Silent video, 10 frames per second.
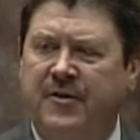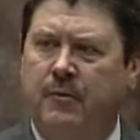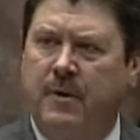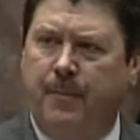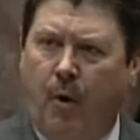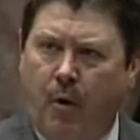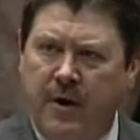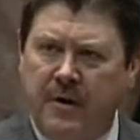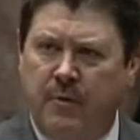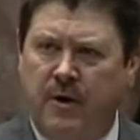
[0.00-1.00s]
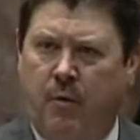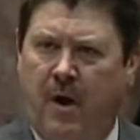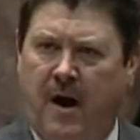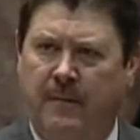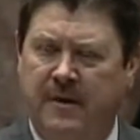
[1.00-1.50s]
that the reporting
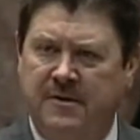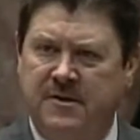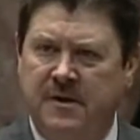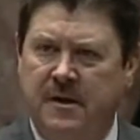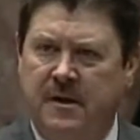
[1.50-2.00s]
requirements